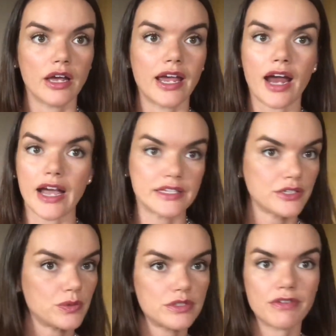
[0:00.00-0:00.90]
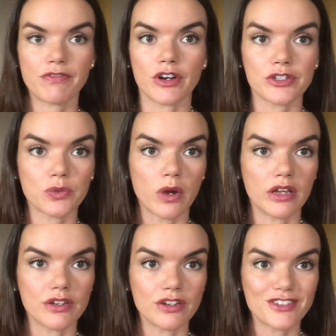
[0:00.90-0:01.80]
And Isis was the first
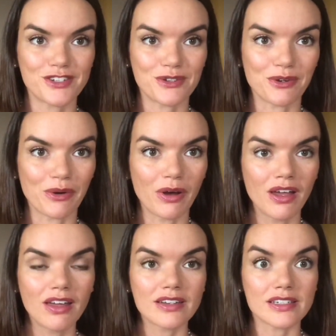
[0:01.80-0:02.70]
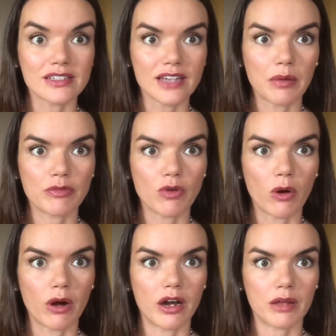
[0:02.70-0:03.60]
one to step
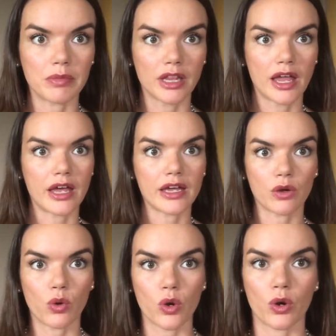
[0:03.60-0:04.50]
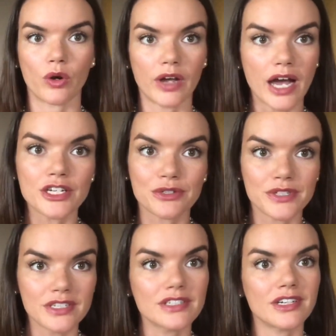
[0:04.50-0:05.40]
forward and be like, I got you,
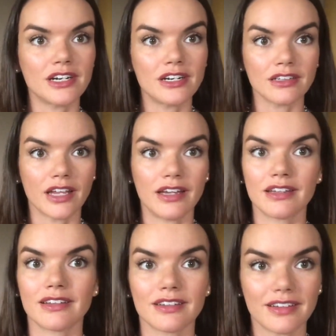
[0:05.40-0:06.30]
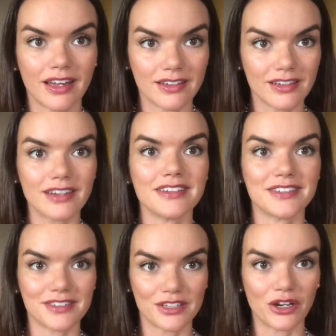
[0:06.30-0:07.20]
sister. Like,
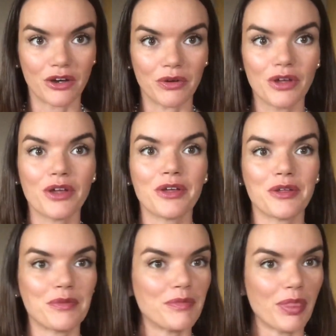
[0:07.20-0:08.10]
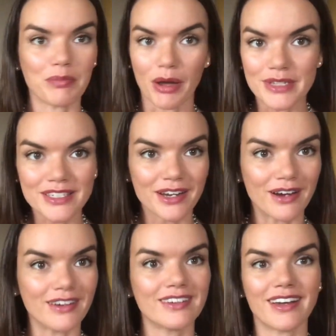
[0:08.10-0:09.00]
it's, Mama's here.